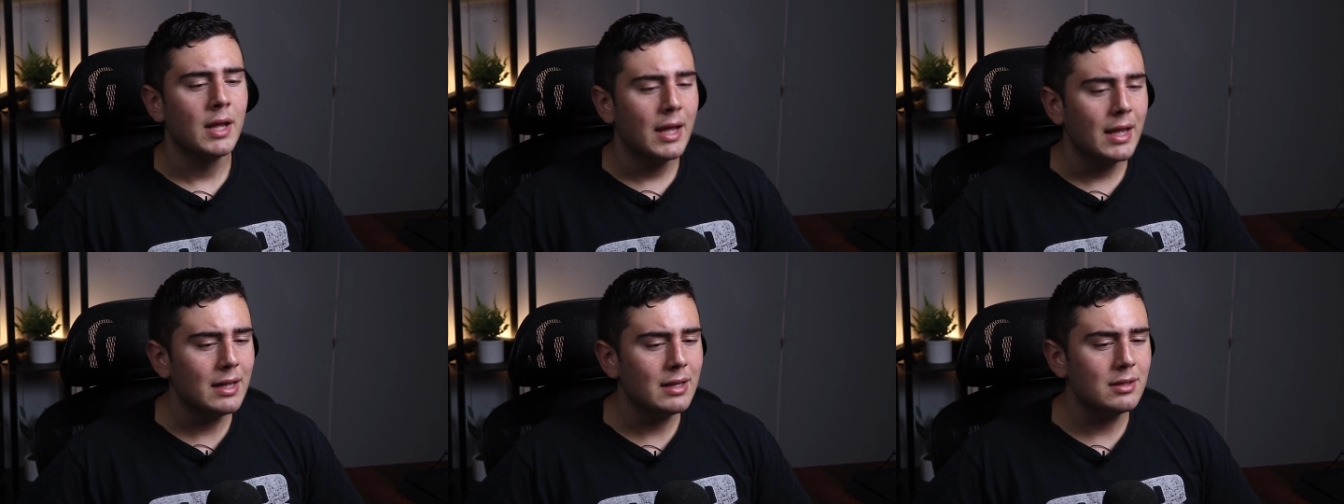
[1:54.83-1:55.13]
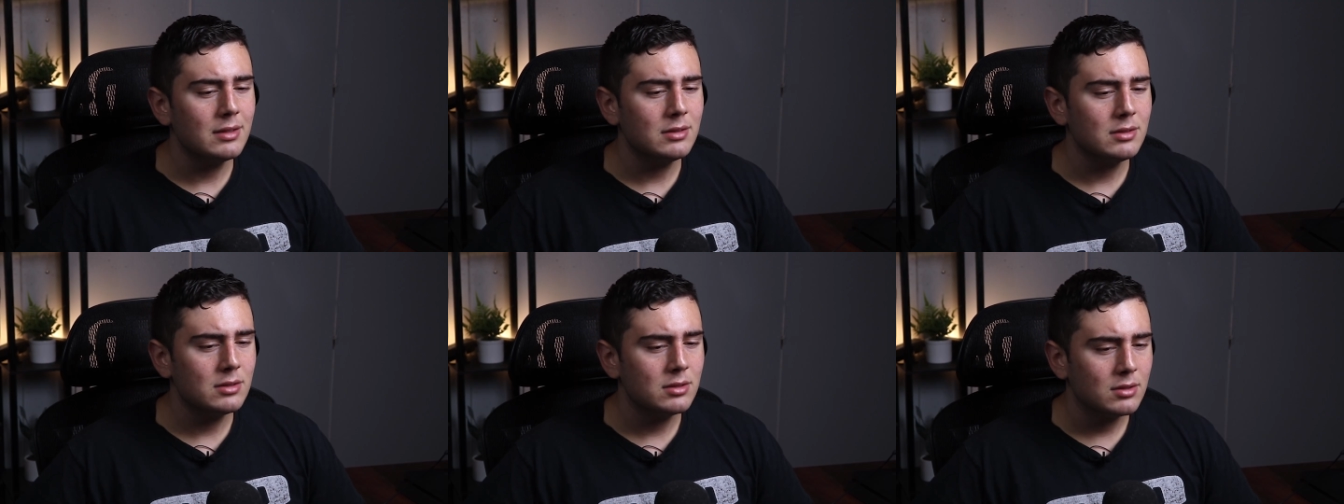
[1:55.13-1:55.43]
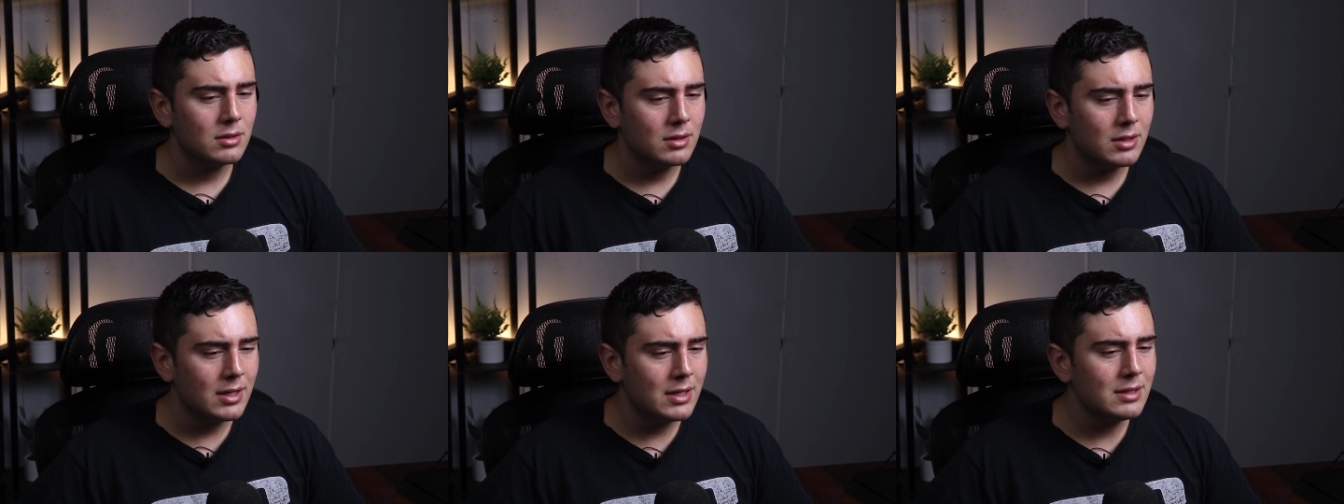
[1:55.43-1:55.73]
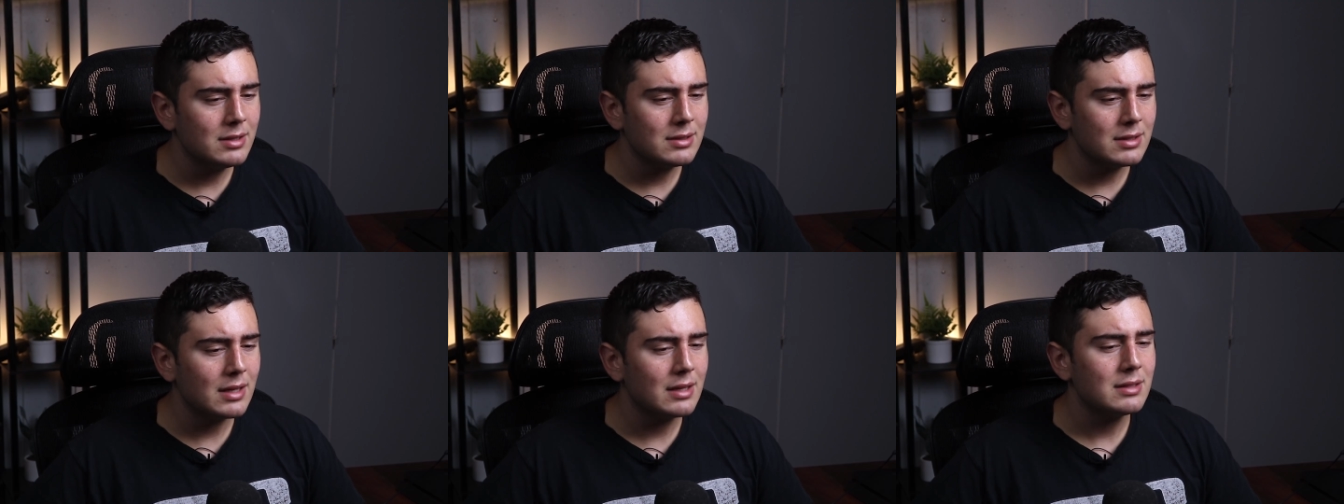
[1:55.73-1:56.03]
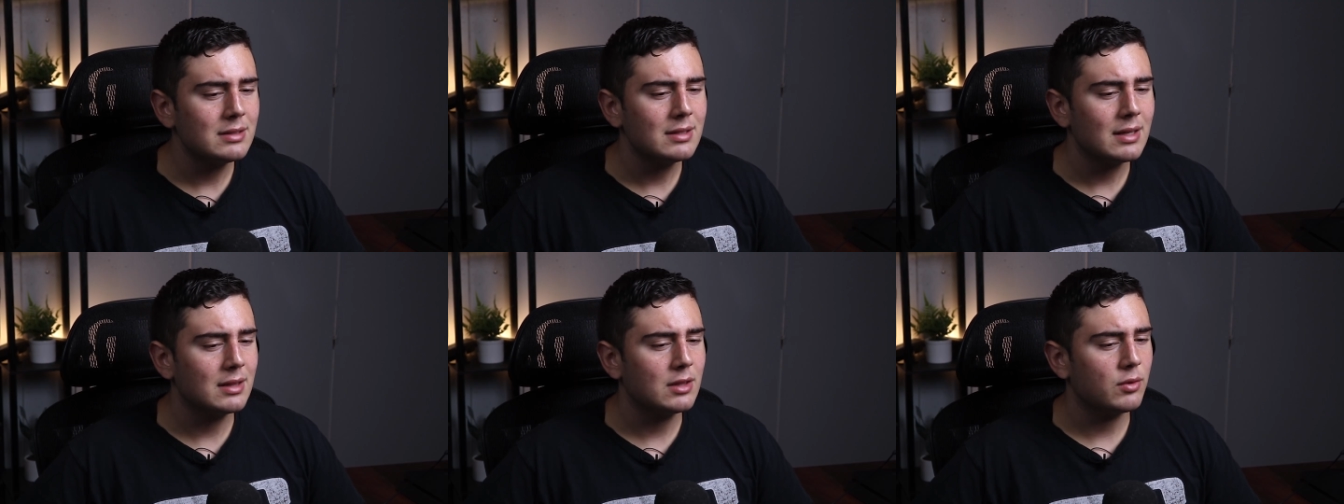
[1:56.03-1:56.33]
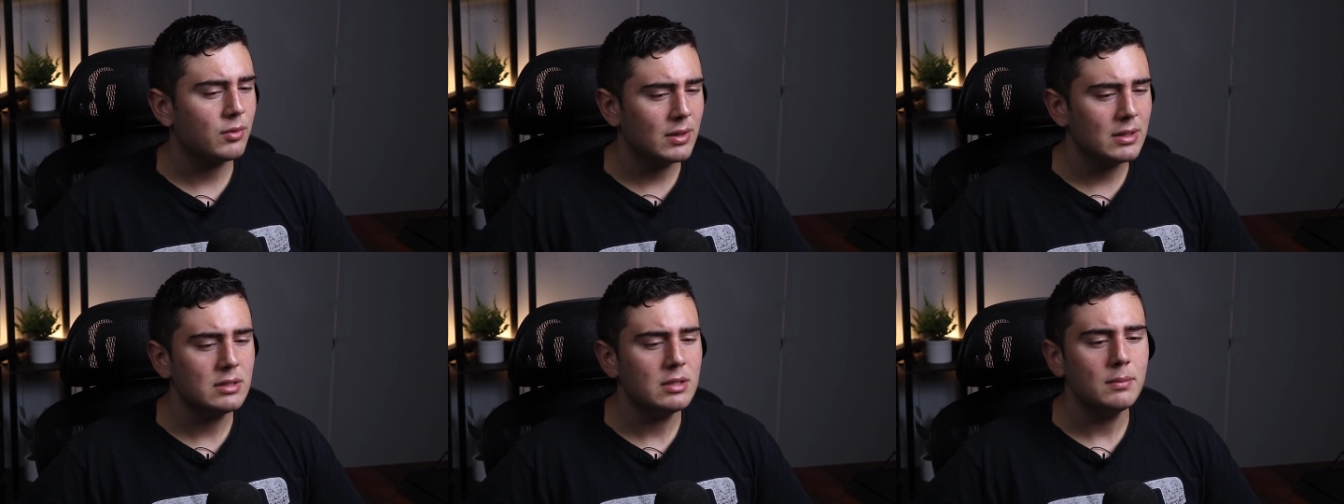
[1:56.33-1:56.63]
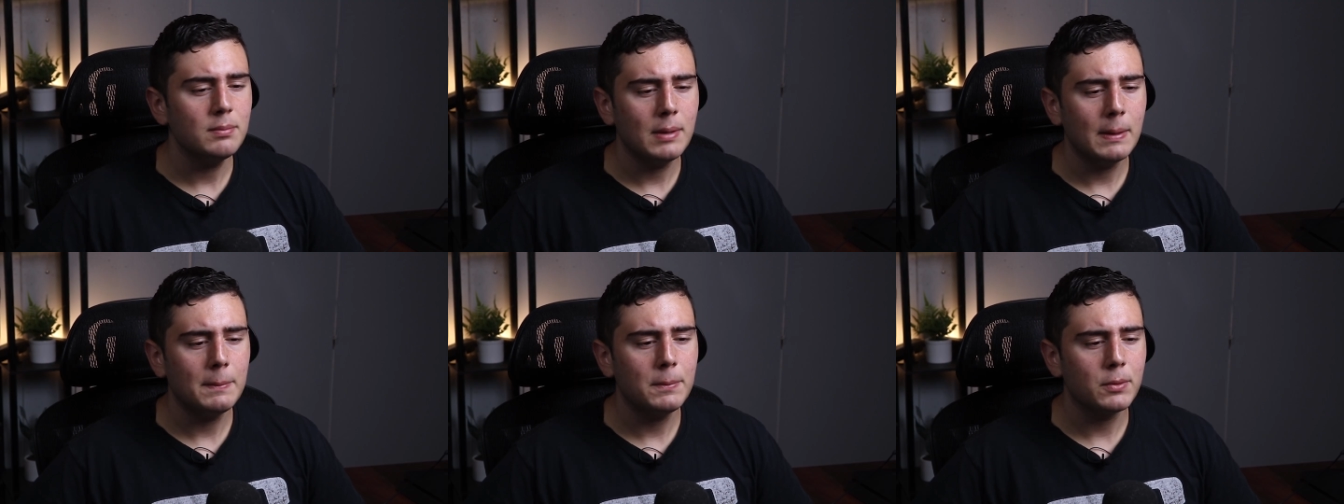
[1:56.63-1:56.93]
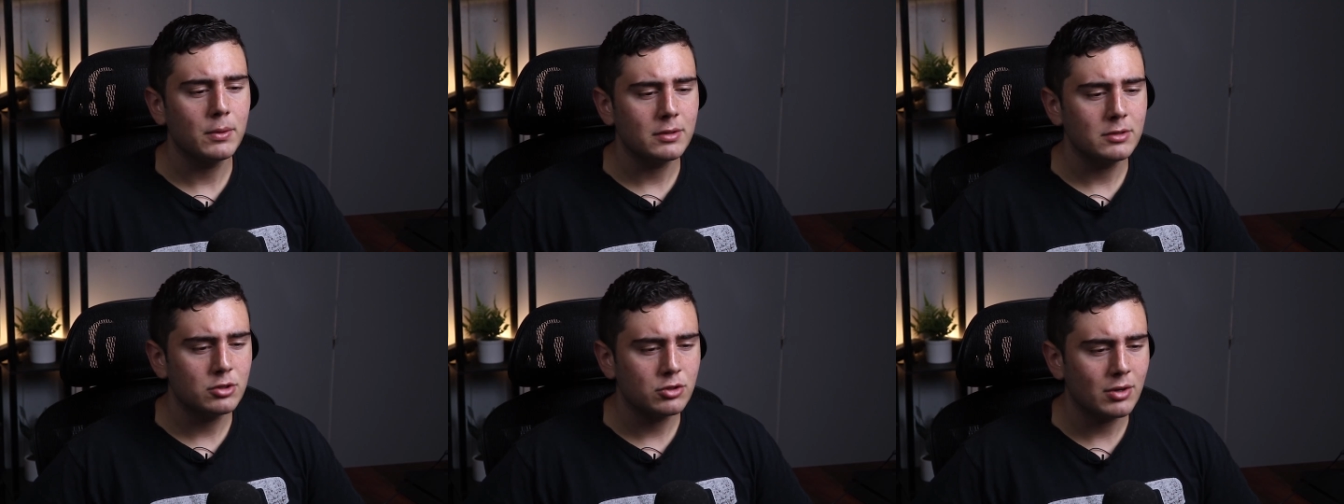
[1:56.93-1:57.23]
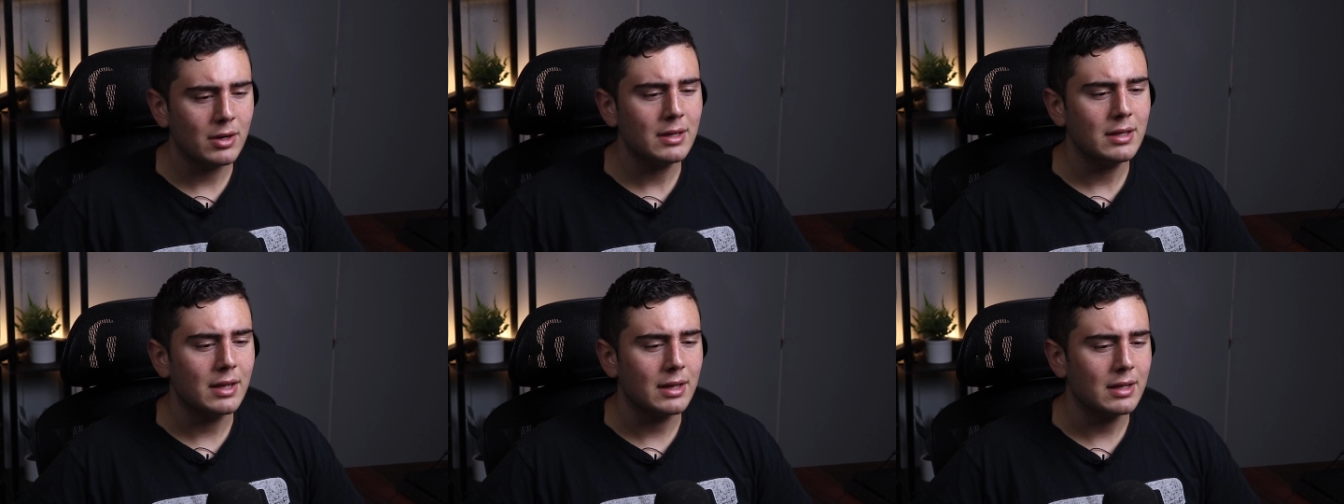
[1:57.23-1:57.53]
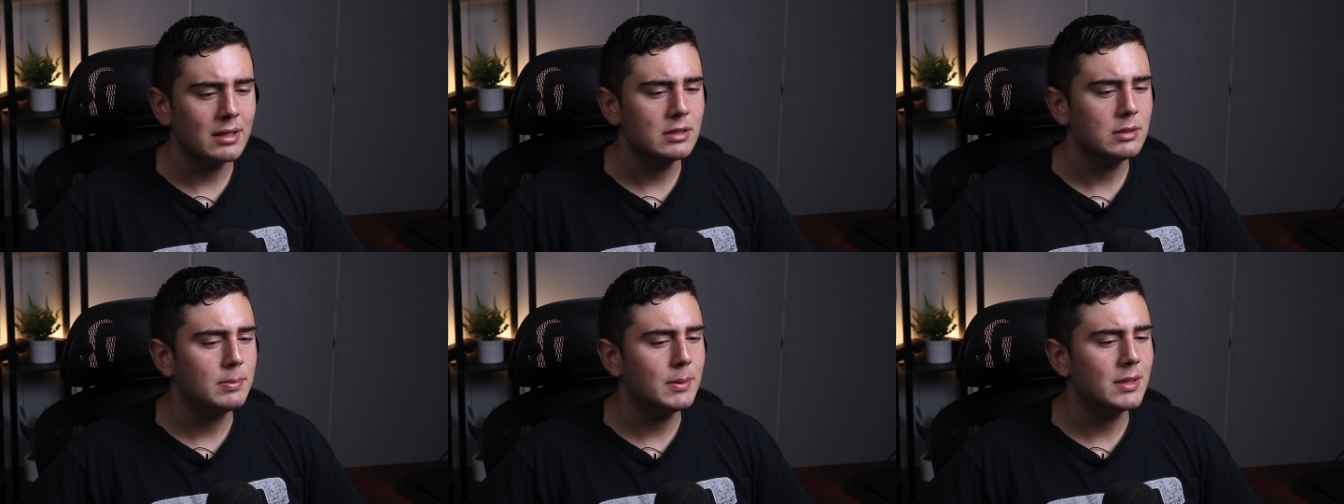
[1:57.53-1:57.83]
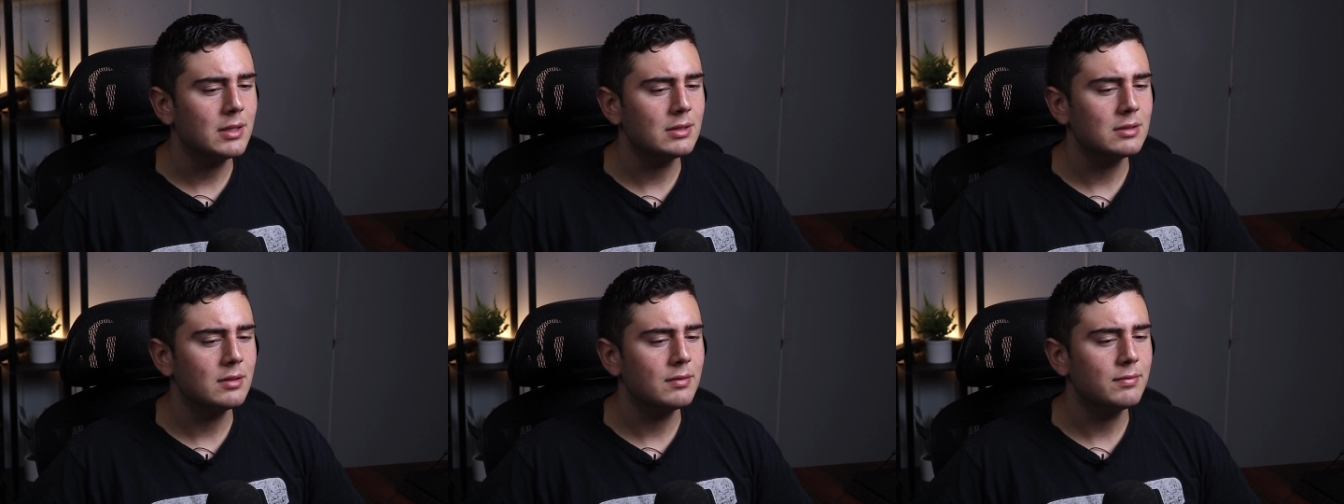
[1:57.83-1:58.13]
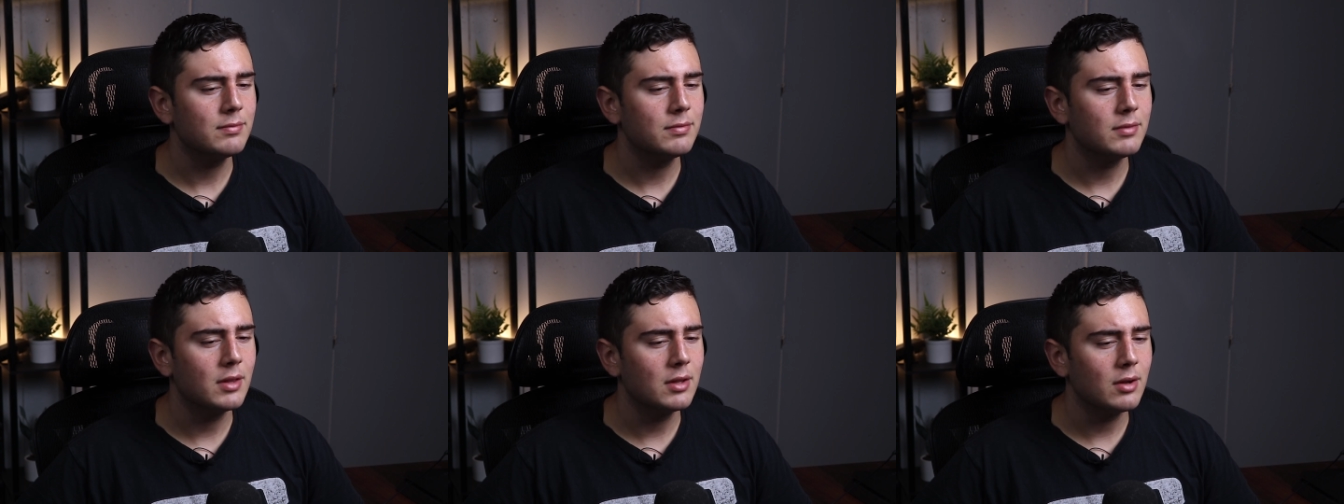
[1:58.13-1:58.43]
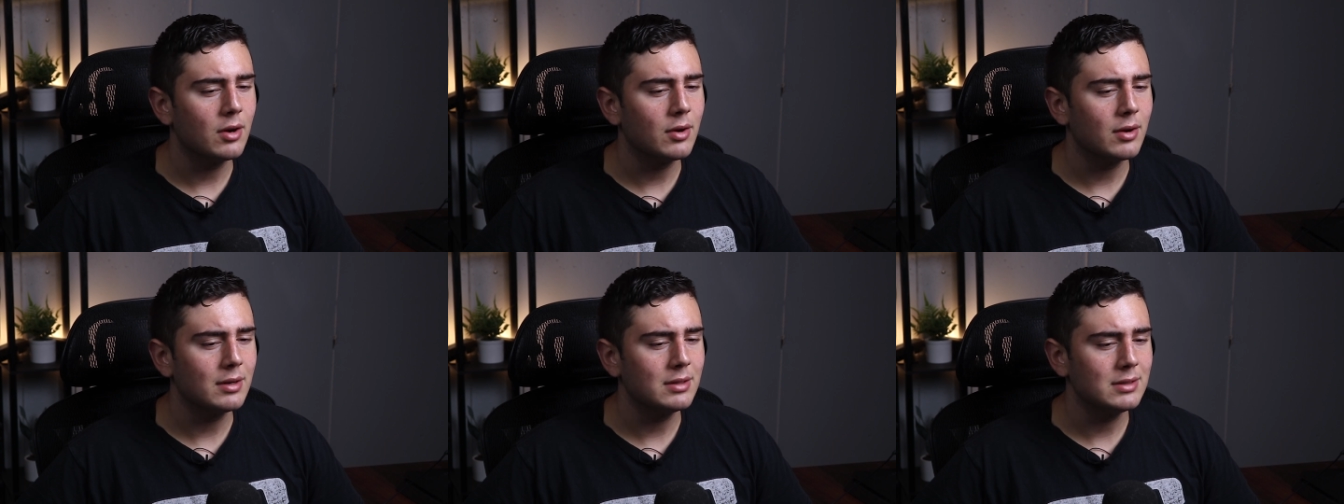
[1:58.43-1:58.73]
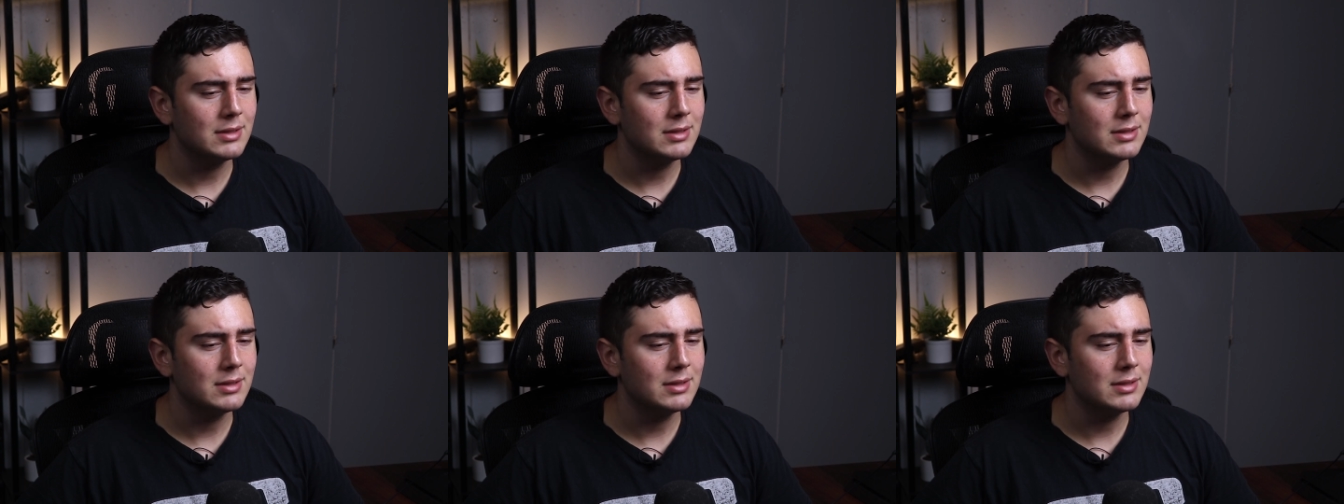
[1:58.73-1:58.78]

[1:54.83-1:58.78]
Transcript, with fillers: and he says that the reason people are striking is because of the, our